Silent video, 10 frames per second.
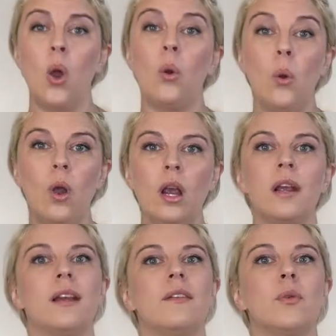
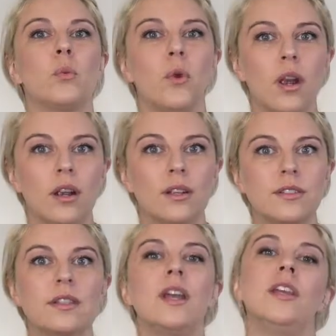Or even
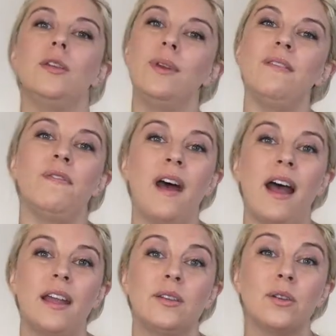worse, you get
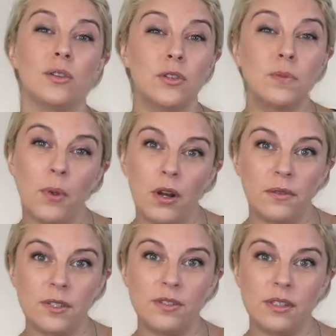fined or lose part of
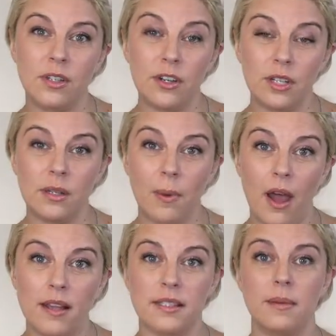your security
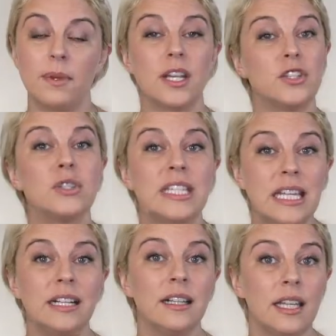deposit because you
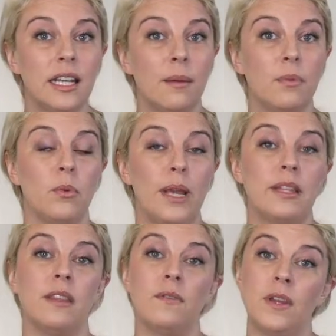didn't clean up the way
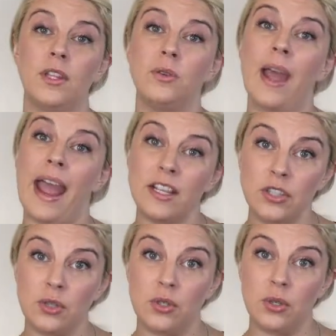that the venue
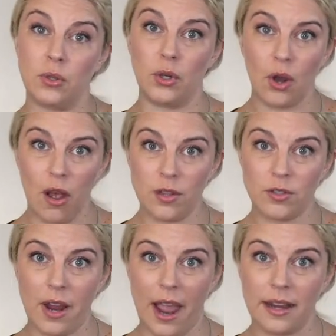asked you to in your
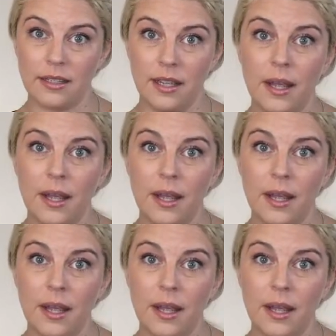contract.